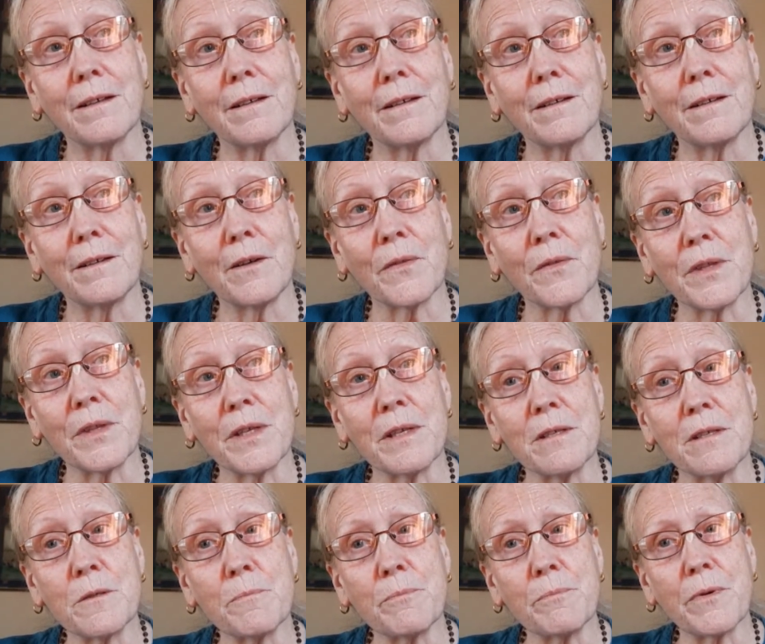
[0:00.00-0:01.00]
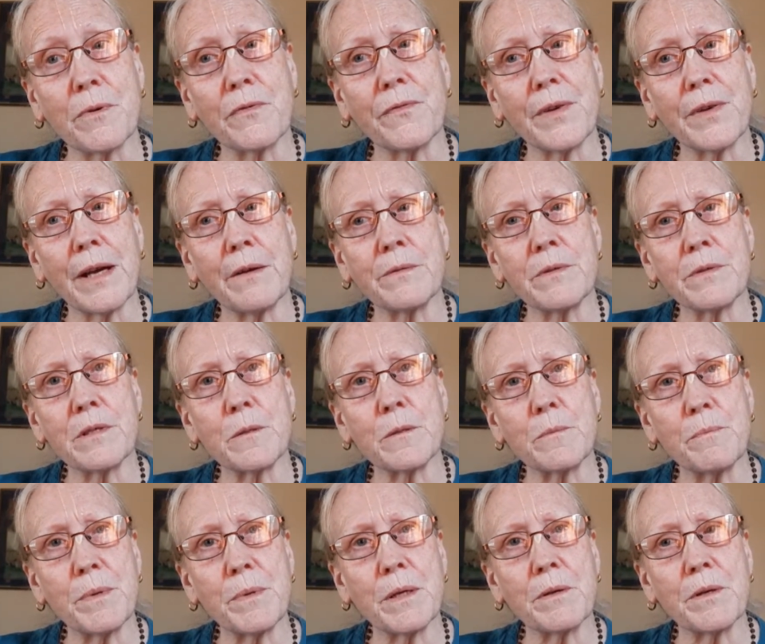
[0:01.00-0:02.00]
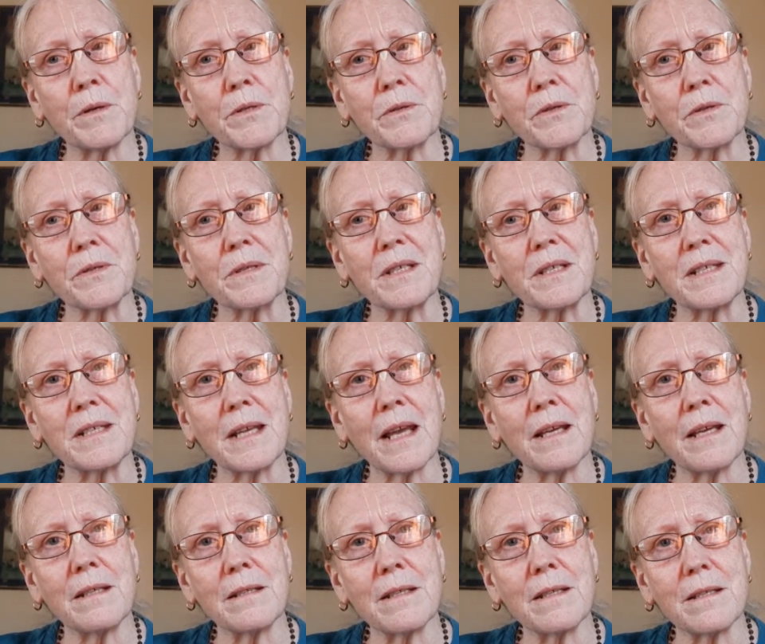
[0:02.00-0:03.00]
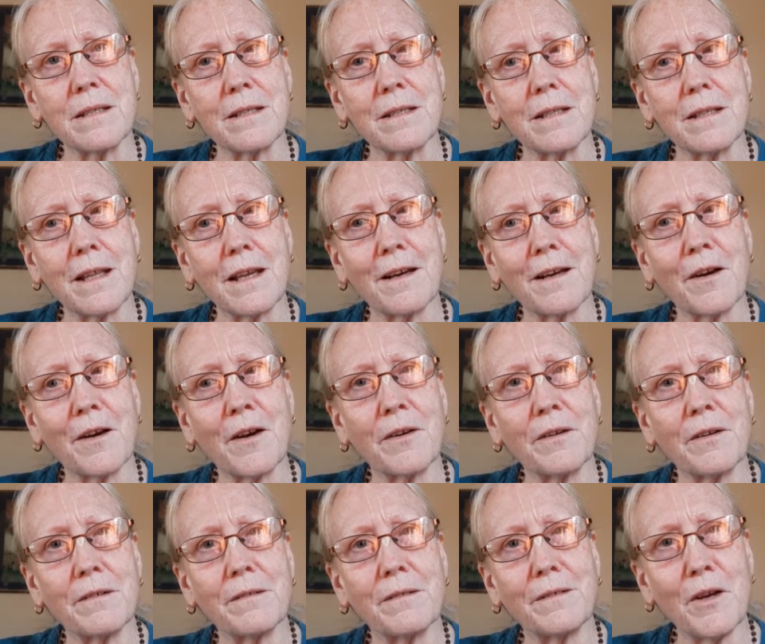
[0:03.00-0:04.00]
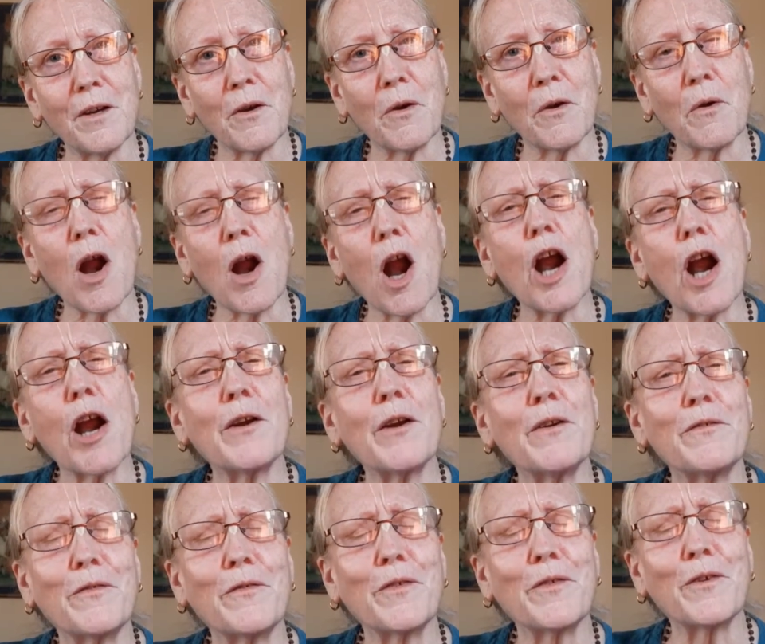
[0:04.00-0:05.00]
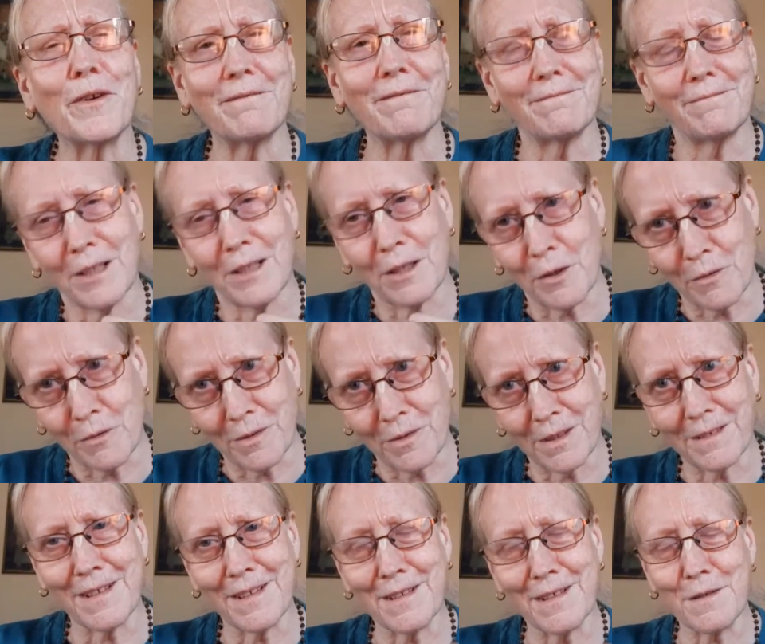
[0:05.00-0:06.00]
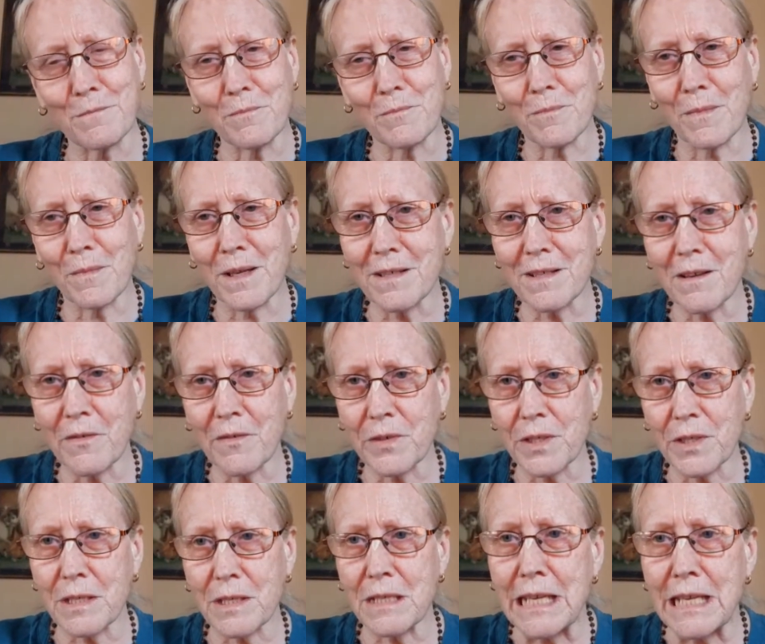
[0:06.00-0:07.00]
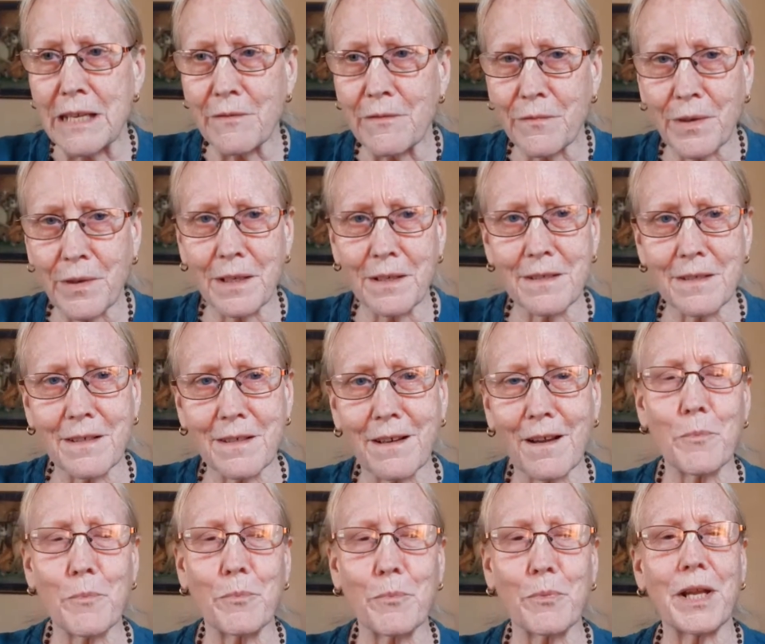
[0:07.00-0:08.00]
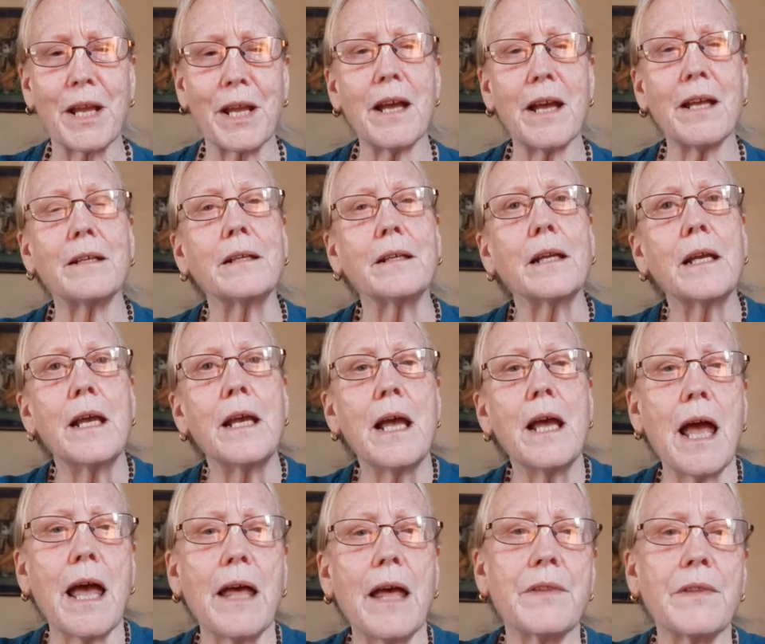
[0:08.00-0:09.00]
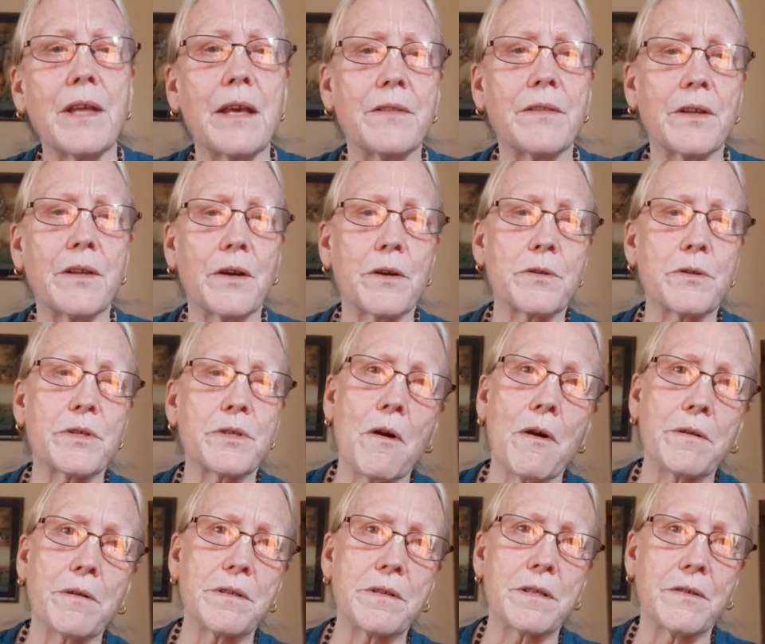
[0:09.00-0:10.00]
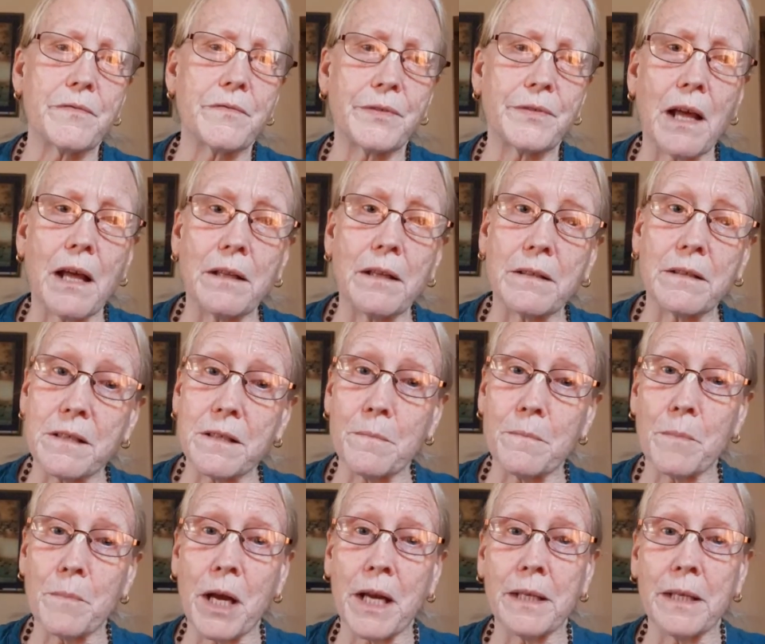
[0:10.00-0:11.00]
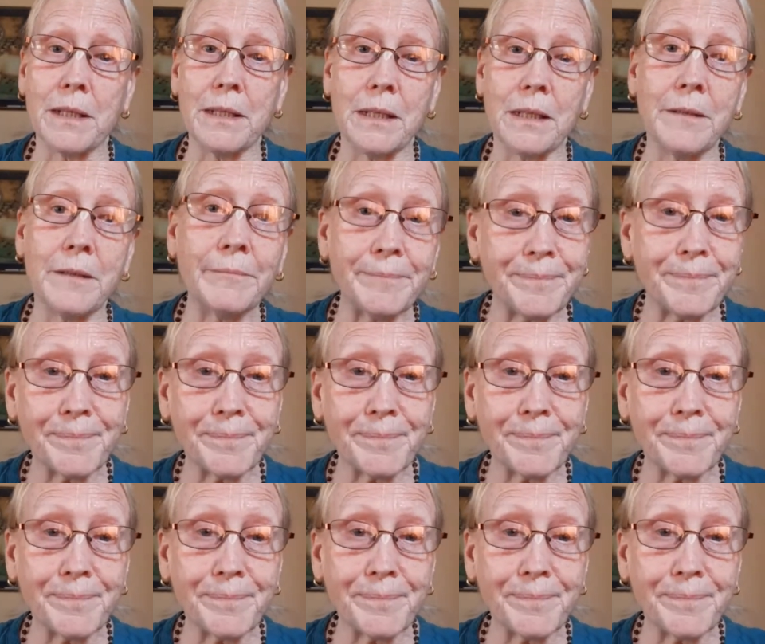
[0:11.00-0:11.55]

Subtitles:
you know, these profound spiritual states that are, you know, hard for, you know, at least myself as a neophyte to comprehend. And then there are songs of Lala Samayi,